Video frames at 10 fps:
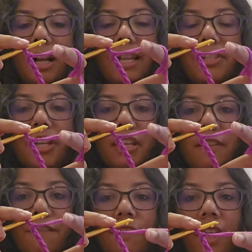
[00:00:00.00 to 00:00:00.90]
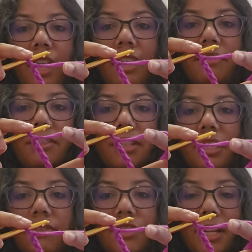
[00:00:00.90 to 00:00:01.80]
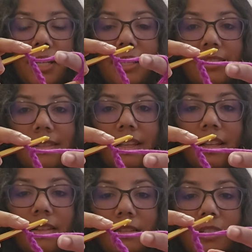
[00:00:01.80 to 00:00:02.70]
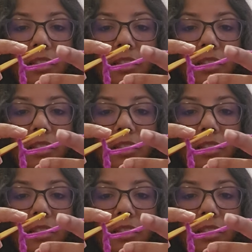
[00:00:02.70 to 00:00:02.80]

I chain five instead of chaining six.